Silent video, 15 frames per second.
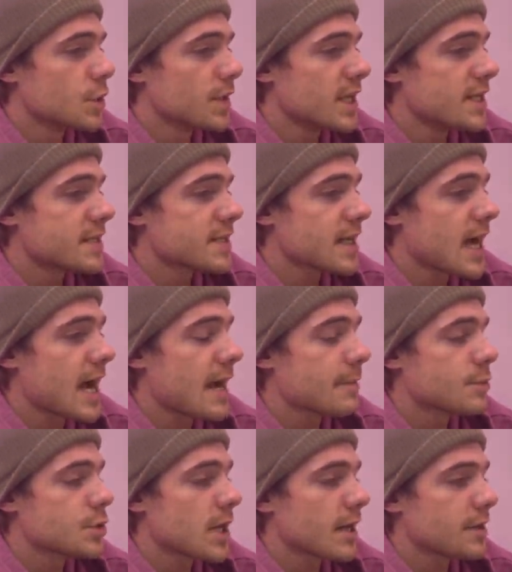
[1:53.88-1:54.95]
these
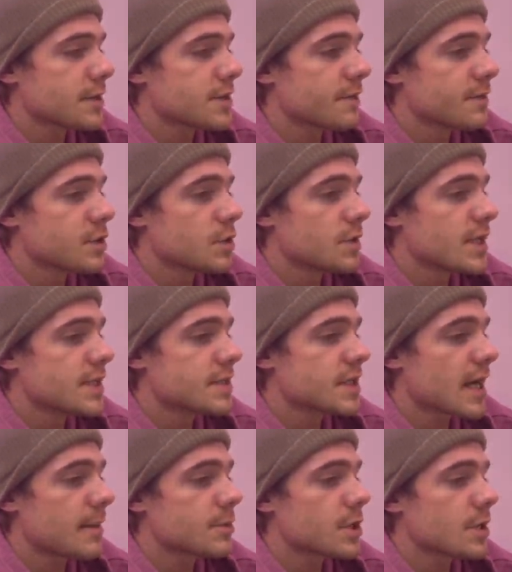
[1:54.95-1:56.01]
time trials. If you do these
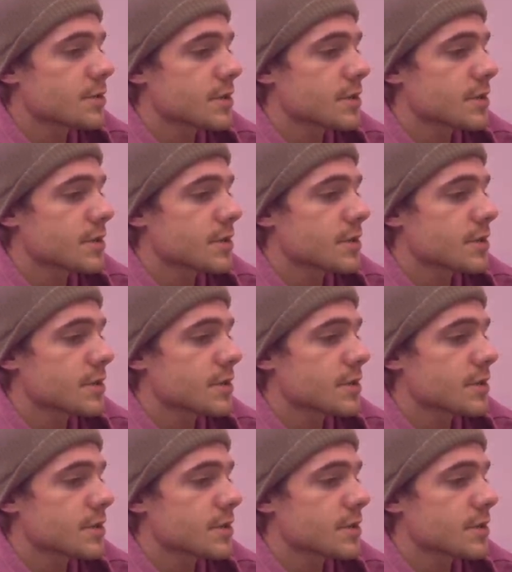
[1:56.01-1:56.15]
time trials